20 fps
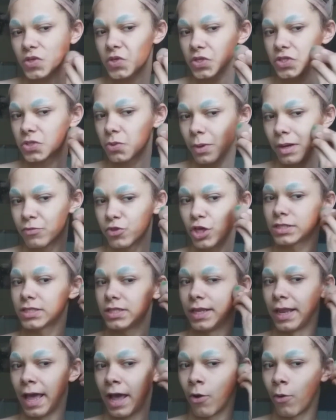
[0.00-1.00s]
so I'm just
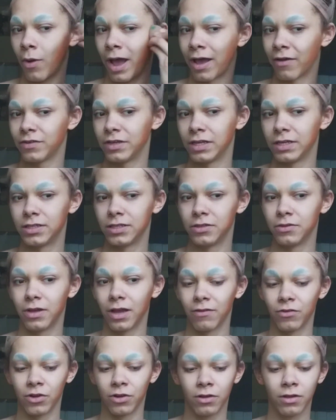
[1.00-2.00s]
now having to
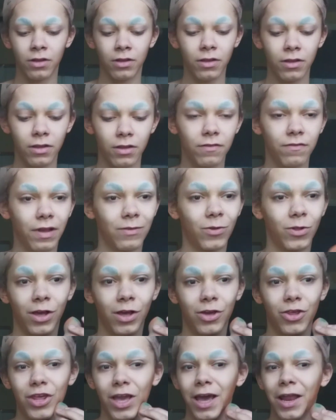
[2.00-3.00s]
cover 5
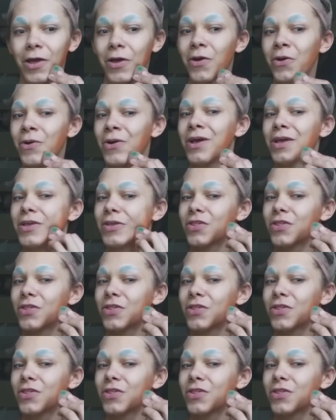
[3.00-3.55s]
o'clock shadow.